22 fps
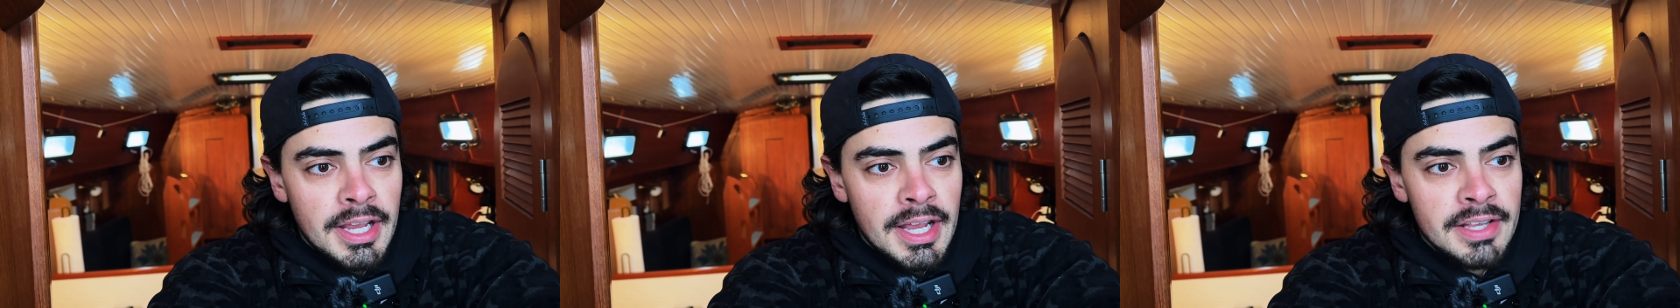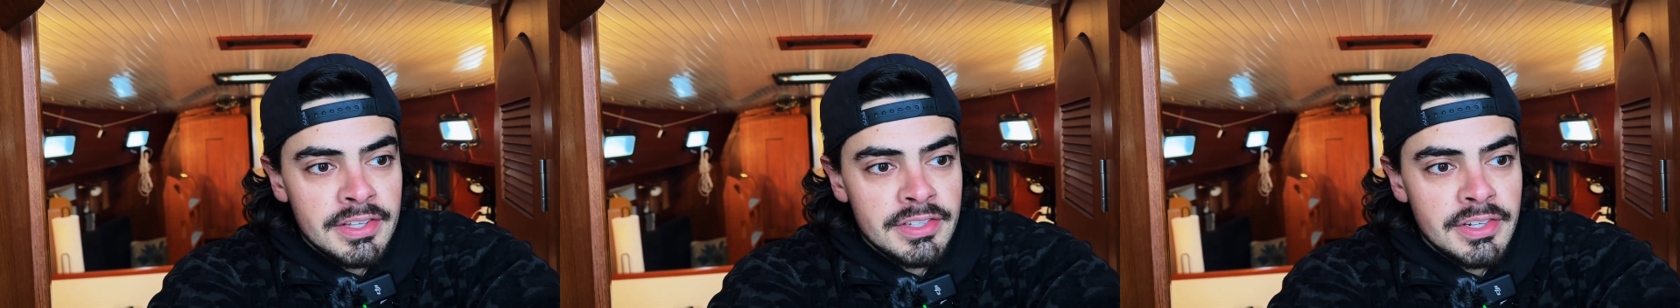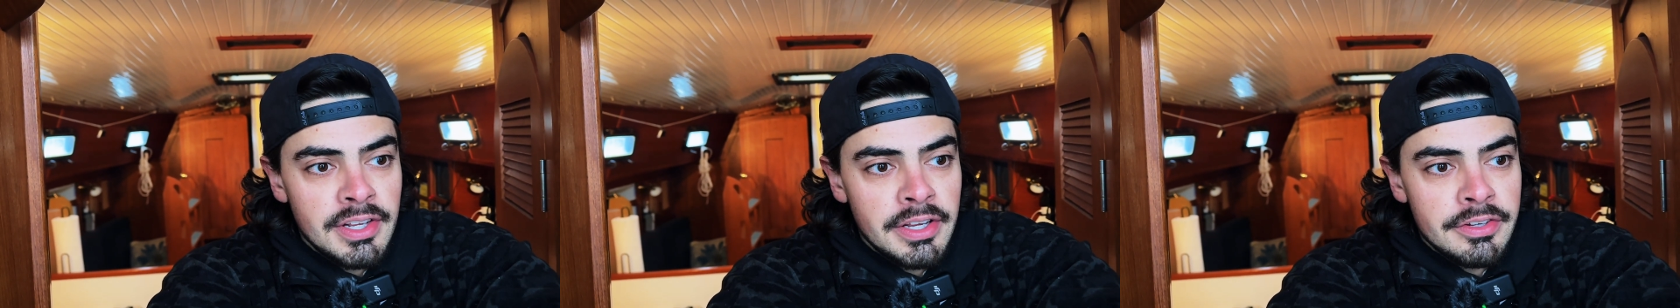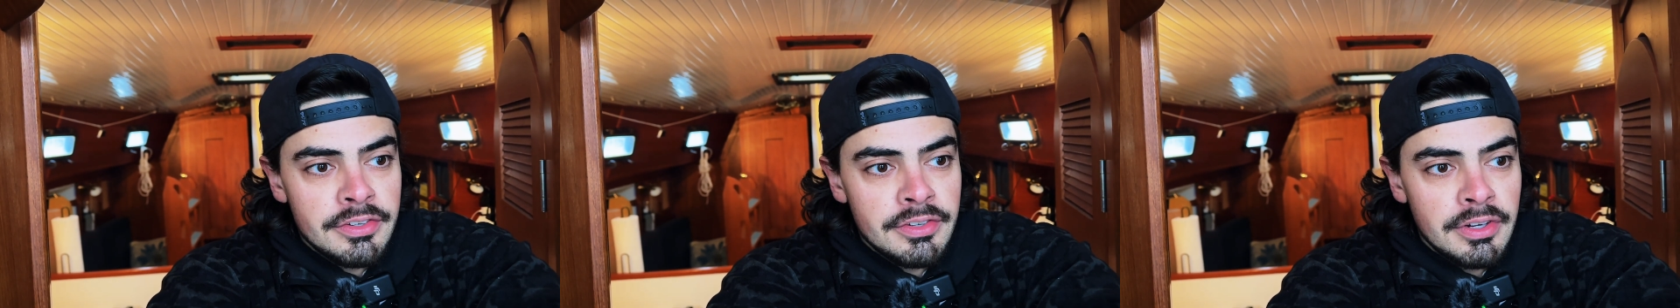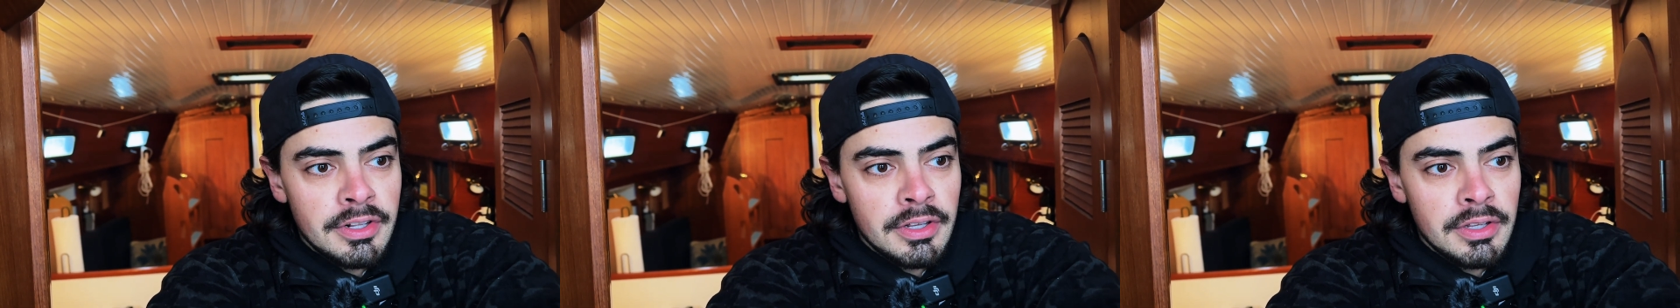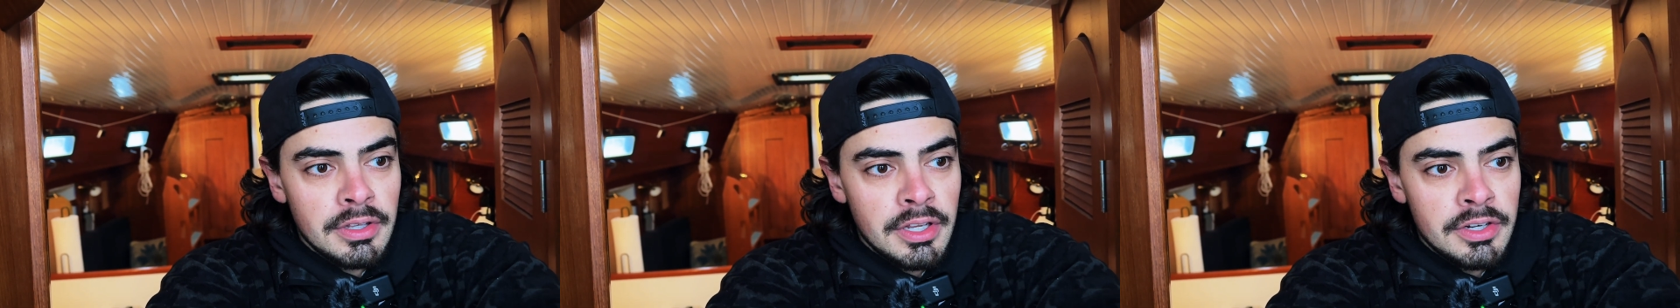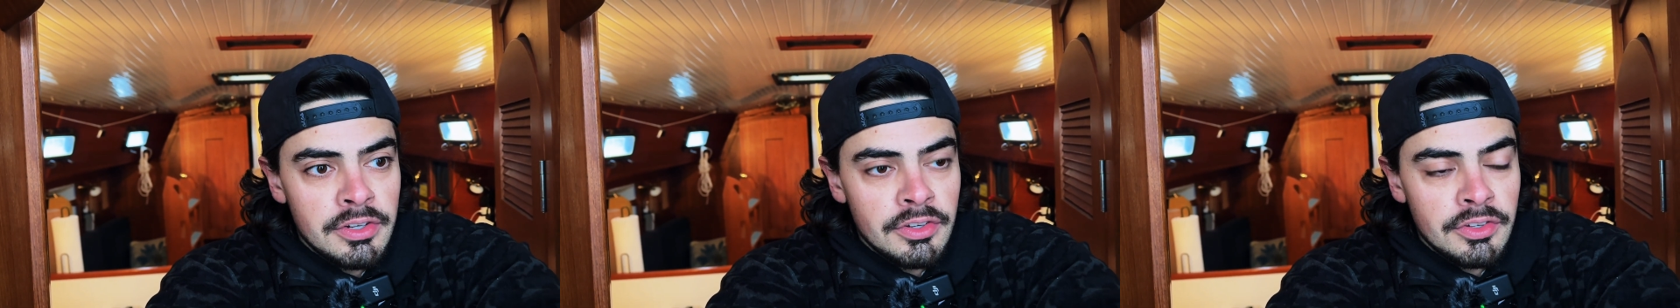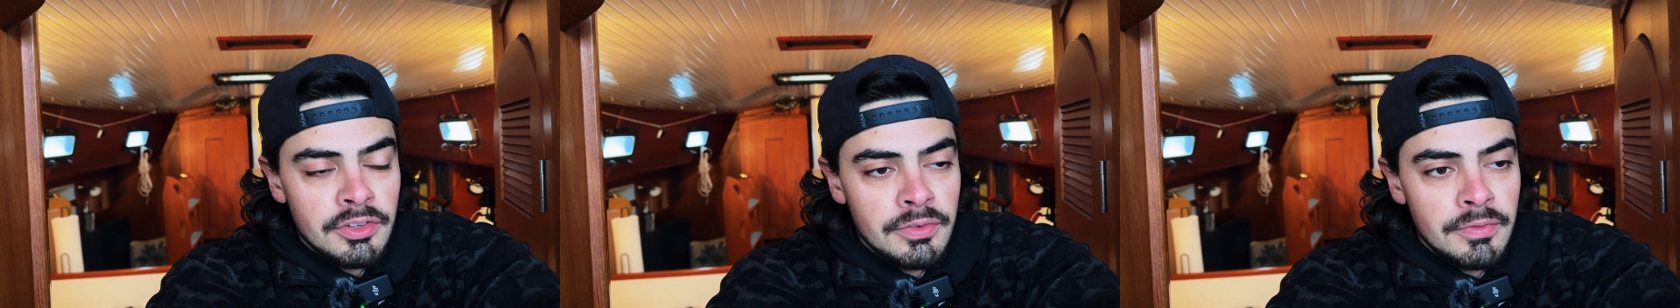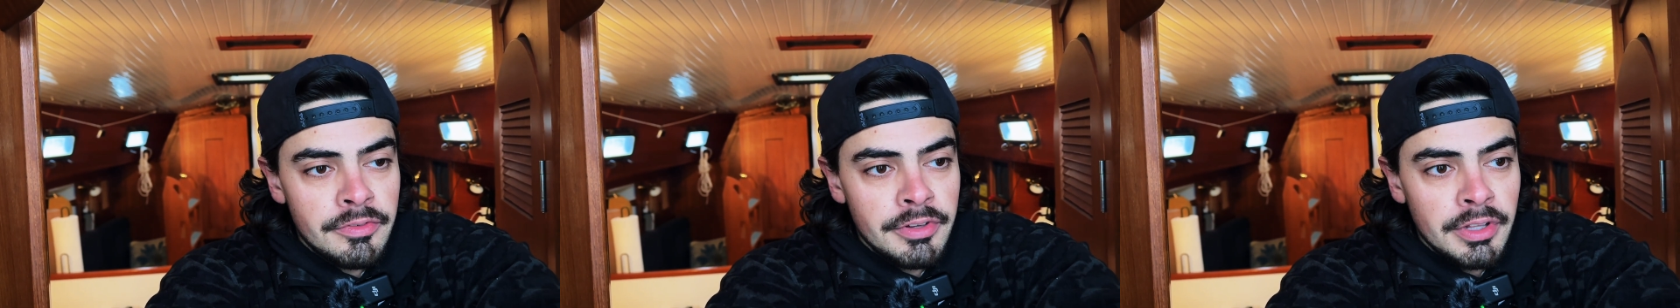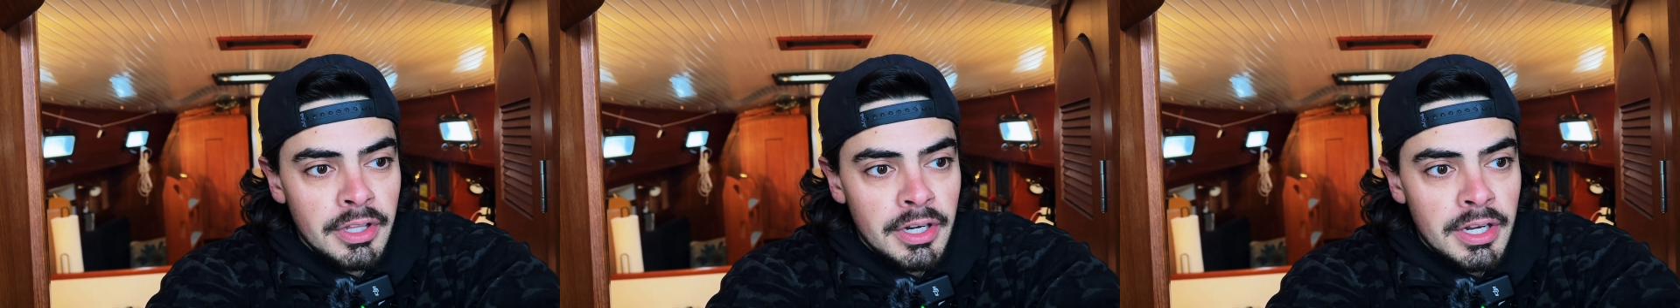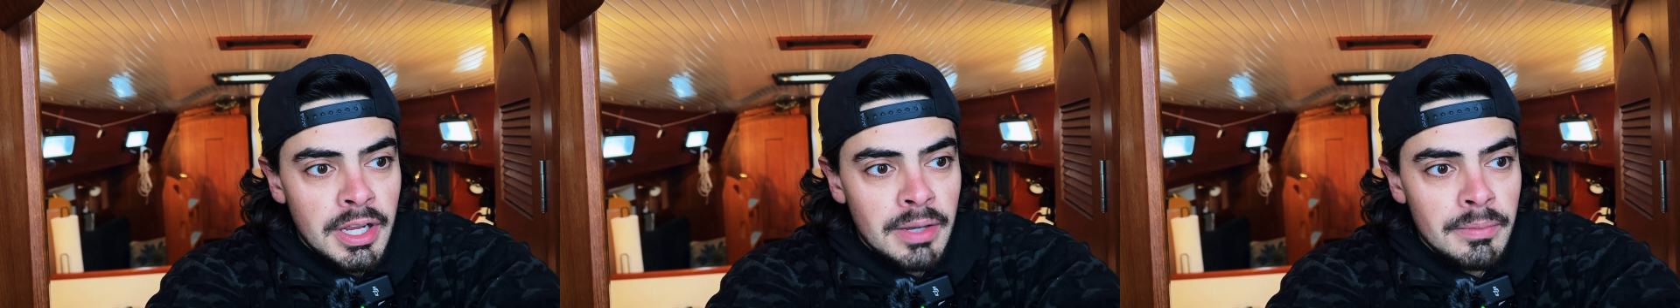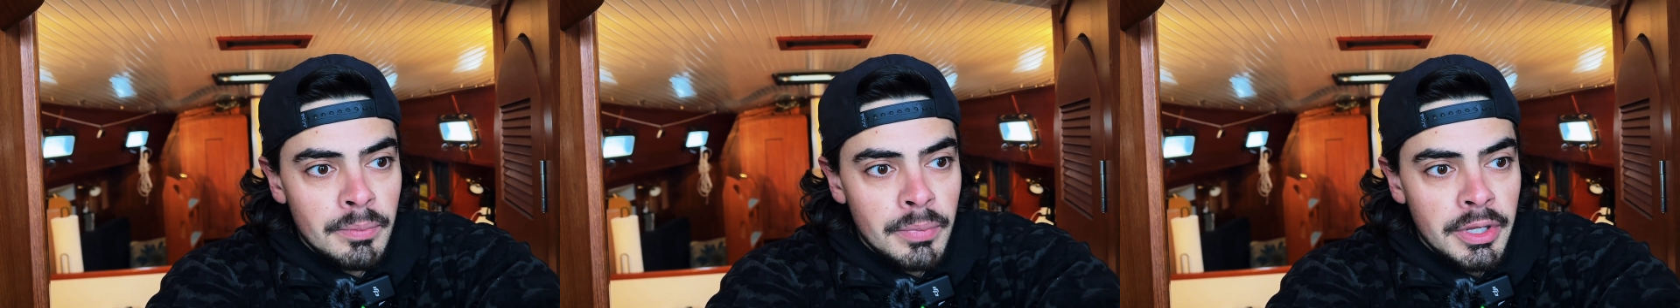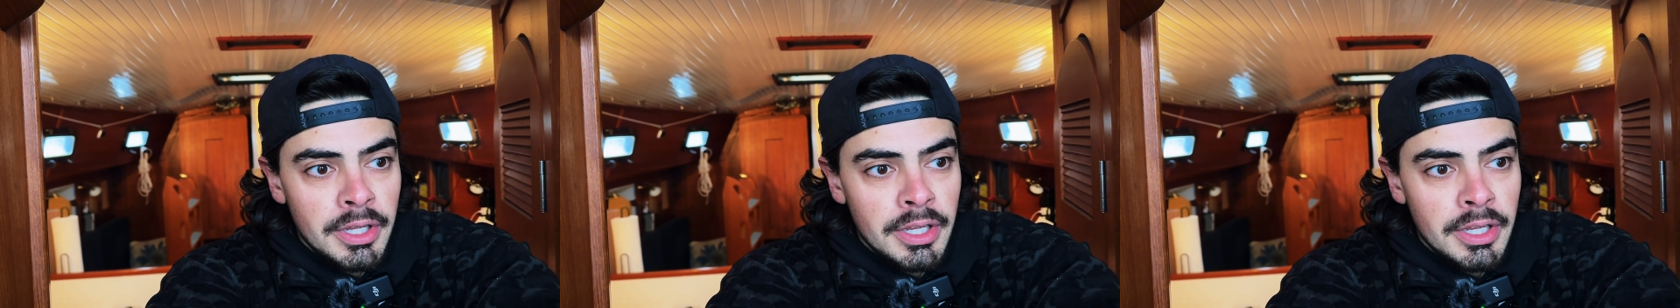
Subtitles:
gas station and just fill it up,